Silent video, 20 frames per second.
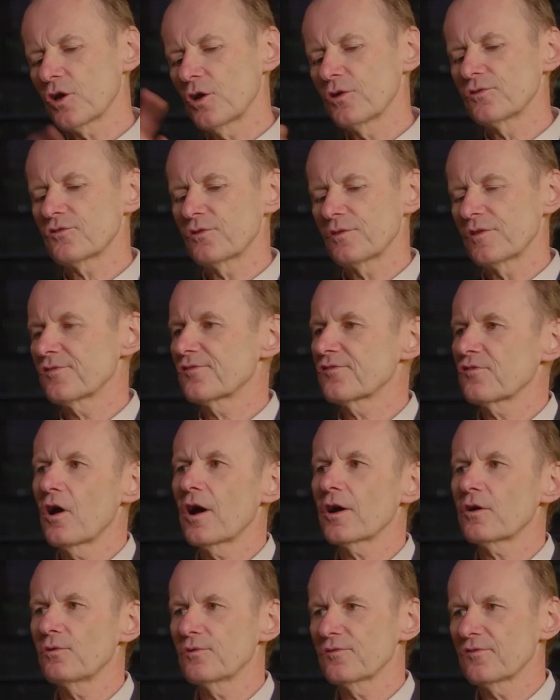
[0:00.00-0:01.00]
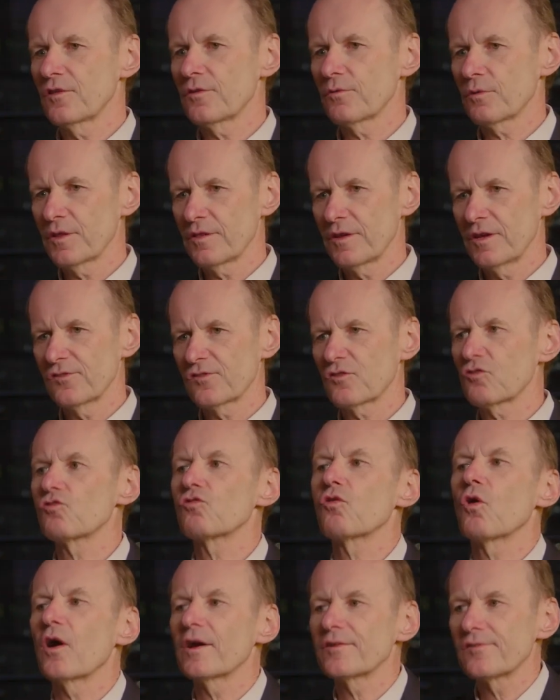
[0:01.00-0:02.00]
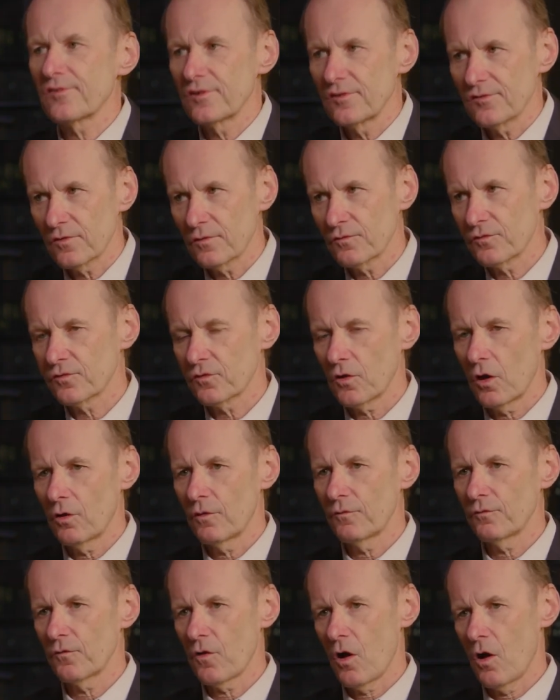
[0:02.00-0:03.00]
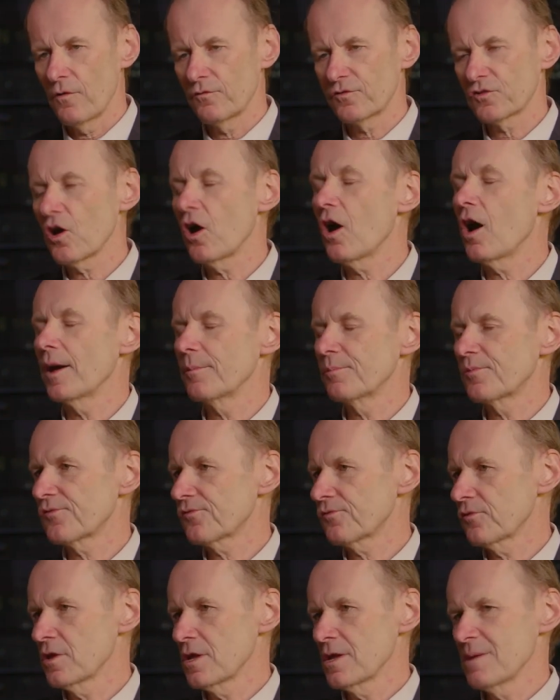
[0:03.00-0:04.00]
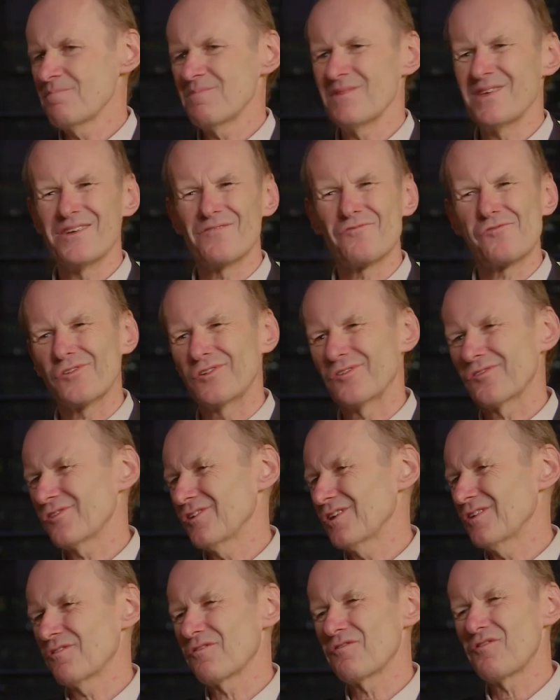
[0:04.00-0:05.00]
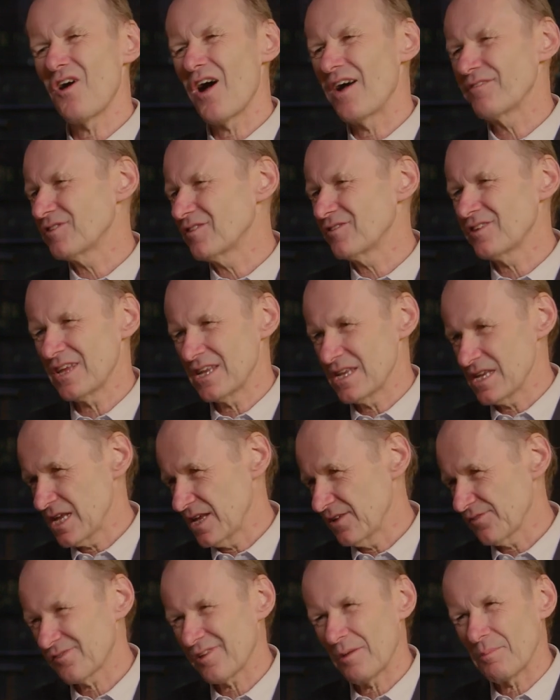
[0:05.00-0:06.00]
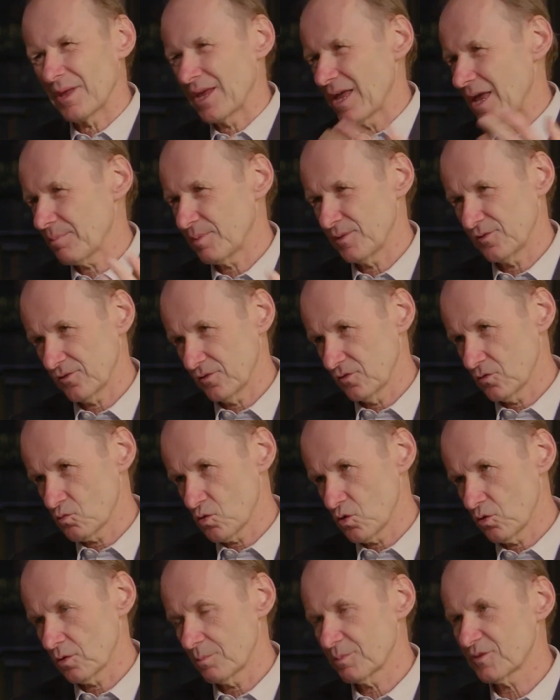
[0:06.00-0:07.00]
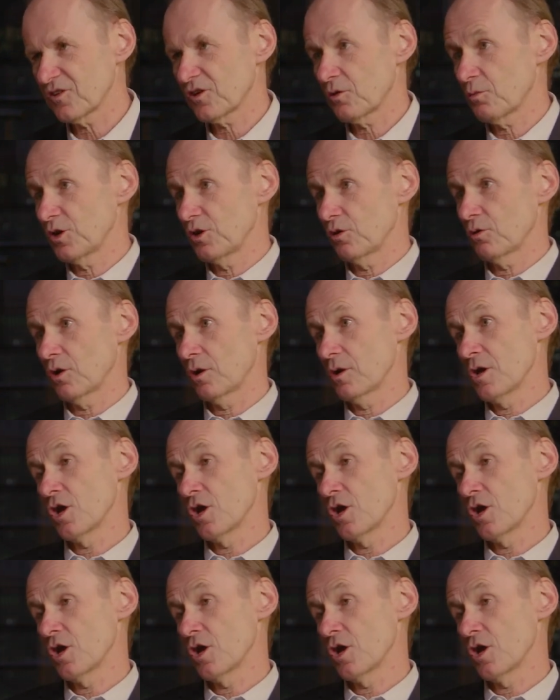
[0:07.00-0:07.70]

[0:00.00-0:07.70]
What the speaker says: goes through these cycles, and there are these crises of types every sort of 5 to 10 years. Something happens in the world, and particularly when you're a